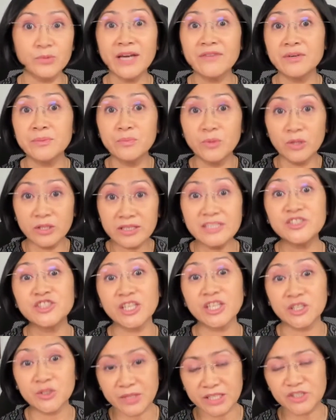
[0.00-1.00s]
We have a multi
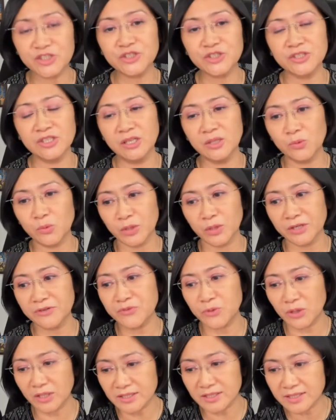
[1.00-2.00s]
generational
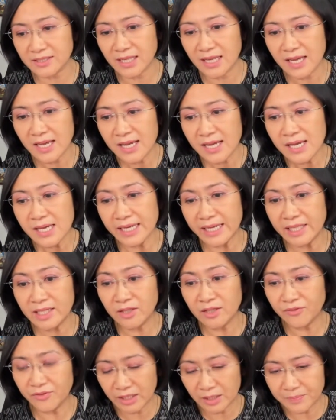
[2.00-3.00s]
workforce. In
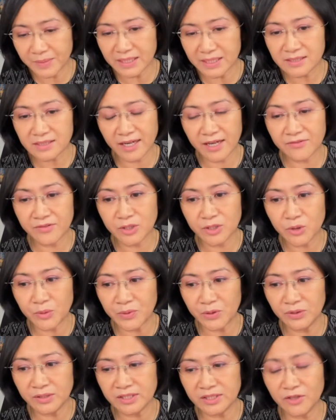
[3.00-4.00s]
the Philippines, I have a
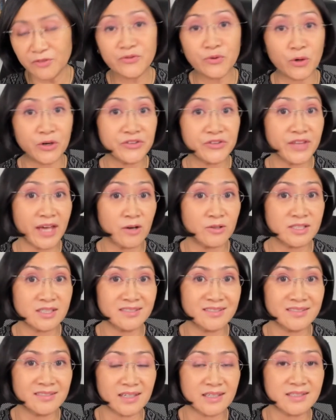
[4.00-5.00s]
community of
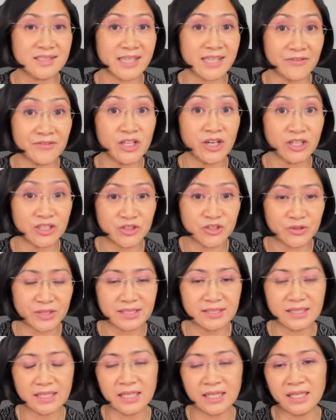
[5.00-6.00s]

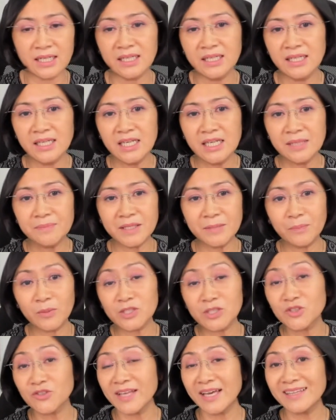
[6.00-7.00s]
4,700 uh,
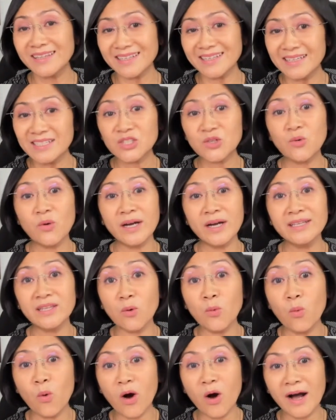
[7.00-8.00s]
people, so that is quite
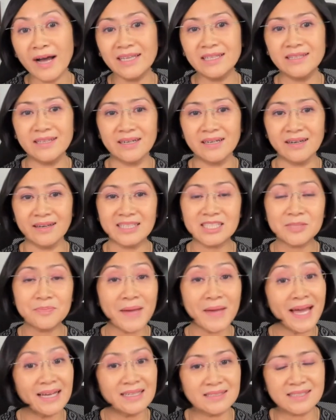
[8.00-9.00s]
a wide uh,
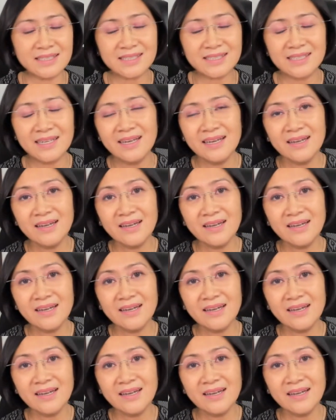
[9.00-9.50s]
expanse.